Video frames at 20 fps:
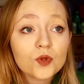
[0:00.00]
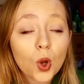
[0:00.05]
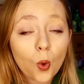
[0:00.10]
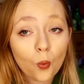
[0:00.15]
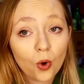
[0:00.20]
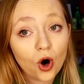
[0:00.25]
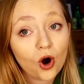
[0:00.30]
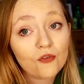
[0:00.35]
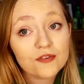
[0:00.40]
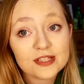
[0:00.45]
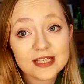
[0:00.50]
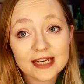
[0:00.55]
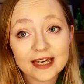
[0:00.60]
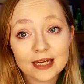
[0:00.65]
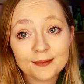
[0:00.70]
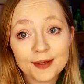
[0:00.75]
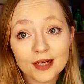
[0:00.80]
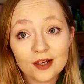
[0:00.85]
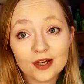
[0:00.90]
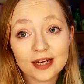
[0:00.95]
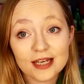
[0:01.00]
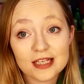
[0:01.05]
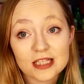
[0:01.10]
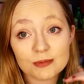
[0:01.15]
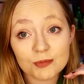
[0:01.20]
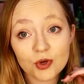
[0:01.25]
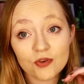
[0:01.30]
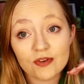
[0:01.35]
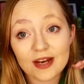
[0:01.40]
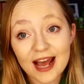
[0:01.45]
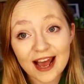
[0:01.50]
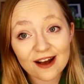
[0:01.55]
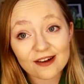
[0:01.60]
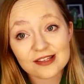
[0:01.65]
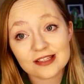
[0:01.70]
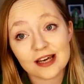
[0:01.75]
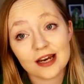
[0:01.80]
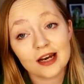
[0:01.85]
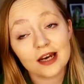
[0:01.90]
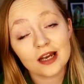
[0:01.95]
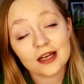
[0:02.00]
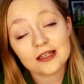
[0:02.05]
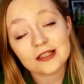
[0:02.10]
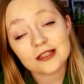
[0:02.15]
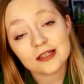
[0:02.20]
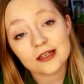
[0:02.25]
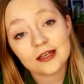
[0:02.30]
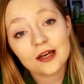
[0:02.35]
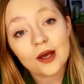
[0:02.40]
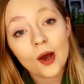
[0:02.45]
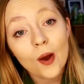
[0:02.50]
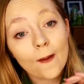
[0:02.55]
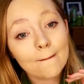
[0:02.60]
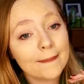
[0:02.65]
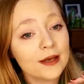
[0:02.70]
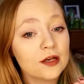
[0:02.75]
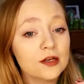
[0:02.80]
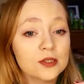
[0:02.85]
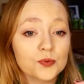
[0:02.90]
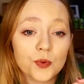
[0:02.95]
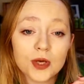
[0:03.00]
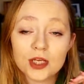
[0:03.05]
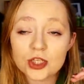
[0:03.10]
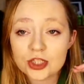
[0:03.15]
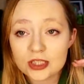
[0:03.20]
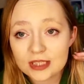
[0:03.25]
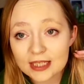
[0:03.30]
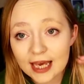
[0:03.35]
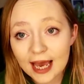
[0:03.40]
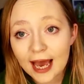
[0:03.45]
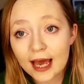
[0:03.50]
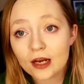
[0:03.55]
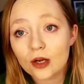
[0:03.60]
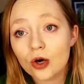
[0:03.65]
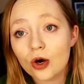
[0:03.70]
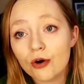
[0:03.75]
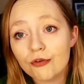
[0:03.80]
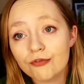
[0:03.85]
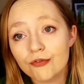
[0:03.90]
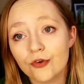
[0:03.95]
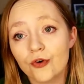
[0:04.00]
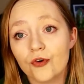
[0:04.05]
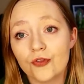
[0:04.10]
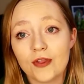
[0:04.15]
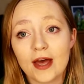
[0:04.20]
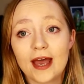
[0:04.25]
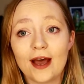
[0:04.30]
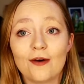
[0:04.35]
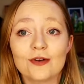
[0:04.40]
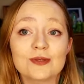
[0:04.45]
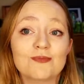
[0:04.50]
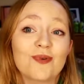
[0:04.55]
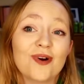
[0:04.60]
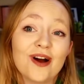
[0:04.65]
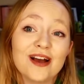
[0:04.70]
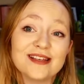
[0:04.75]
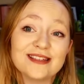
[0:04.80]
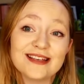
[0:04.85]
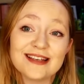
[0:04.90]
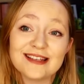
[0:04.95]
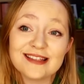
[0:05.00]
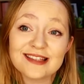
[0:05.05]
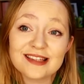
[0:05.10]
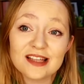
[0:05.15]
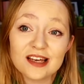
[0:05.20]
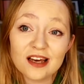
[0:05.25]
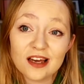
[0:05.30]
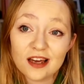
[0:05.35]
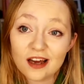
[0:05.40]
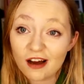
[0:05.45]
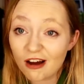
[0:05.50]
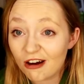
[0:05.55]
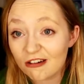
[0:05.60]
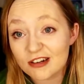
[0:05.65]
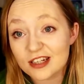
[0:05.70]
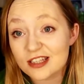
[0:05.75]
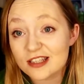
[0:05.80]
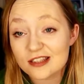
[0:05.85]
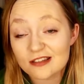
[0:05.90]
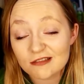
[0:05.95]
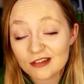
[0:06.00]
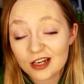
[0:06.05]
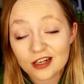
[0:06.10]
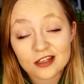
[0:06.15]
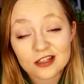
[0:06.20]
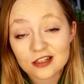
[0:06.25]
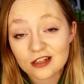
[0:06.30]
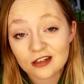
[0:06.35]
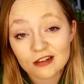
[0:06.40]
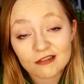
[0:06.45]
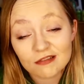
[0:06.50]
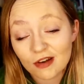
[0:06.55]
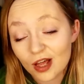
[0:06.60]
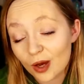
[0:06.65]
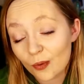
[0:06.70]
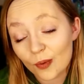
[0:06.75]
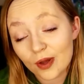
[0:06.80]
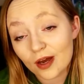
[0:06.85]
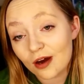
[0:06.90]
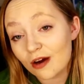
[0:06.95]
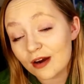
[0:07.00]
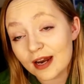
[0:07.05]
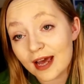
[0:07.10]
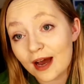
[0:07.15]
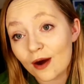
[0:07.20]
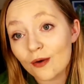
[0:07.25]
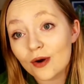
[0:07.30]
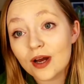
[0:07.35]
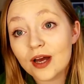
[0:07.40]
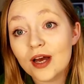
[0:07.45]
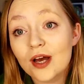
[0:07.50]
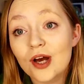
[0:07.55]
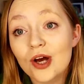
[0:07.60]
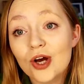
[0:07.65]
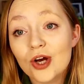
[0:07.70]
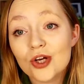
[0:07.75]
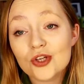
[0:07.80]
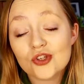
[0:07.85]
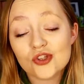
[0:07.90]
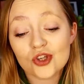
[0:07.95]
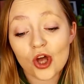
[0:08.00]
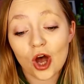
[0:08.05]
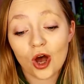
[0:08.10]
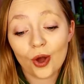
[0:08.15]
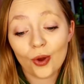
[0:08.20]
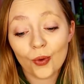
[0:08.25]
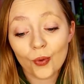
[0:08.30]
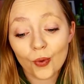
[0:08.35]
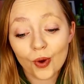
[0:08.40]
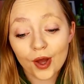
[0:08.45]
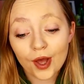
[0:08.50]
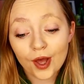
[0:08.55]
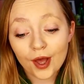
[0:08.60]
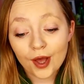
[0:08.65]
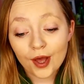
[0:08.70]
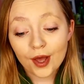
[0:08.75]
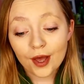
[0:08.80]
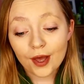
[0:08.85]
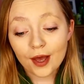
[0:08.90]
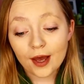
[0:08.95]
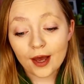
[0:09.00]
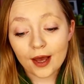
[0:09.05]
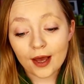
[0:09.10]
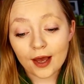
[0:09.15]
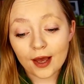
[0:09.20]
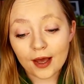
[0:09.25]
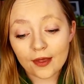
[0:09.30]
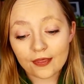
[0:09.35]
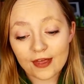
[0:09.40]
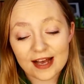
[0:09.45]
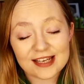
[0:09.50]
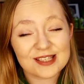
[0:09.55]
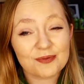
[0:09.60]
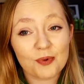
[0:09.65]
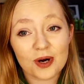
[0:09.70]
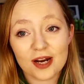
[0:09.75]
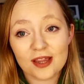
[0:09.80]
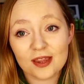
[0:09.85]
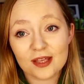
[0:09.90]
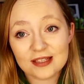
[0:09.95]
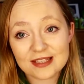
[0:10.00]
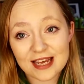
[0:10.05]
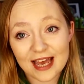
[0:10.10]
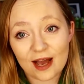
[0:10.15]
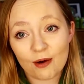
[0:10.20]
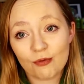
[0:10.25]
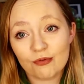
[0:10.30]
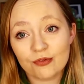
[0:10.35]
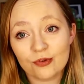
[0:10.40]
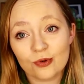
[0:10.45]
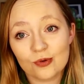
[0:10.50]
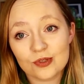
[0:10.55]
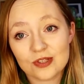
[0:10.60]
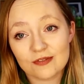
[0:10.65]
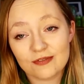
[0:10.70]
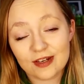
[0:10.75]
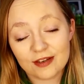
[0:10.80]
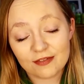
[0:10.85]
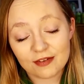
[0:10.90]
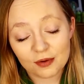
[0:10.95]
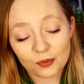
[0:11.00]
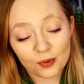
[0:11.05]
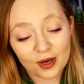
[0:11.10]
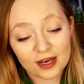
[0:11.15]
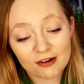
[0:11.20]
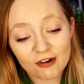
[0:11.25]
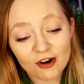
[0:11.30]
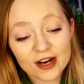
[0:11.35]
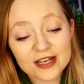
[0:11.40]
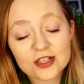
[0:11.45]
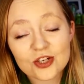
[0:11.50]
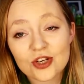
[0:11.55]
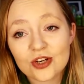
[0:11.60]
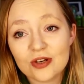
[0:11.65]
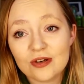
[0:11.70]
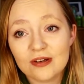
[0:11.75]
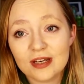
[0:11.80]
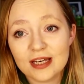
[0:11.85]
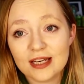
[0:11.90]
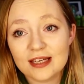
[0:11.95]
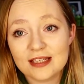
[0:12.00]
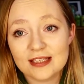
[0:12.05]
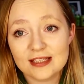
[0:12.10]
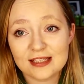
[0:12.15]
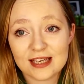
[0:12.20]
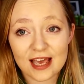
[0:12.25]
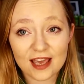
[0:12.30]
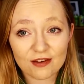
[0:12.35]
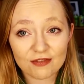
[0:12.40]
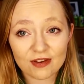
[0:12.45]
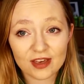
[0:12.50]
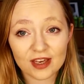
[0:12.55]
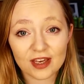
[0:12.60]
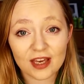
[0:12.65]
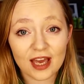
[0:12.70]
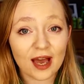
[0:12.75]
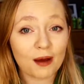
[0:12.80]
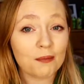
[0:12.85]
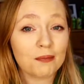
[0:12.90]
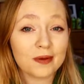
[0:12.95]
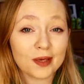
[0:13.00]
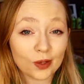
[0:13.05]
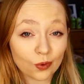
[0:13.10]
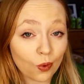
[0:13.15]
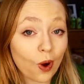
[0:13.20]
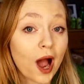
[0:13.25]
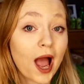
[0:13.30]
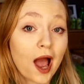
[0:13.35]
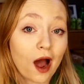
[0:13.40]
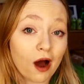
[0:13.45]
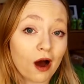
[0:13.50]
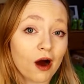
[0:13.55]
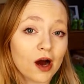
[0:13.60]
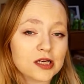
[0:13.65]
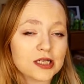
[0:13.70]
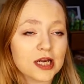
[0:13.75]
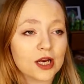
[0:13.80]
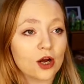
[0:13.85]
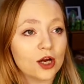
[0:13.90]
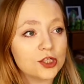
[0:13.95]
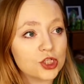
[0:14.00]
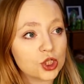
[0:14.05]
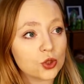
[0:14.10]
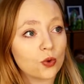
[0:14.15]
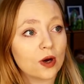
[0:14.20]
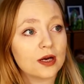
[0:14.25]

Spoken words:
We're obviously going to be looking to moving outside of London because we just cannot afford the house prices that are in London like we are now. So that's one of the downfalls of living where I do, is saving can be quite hard, and I do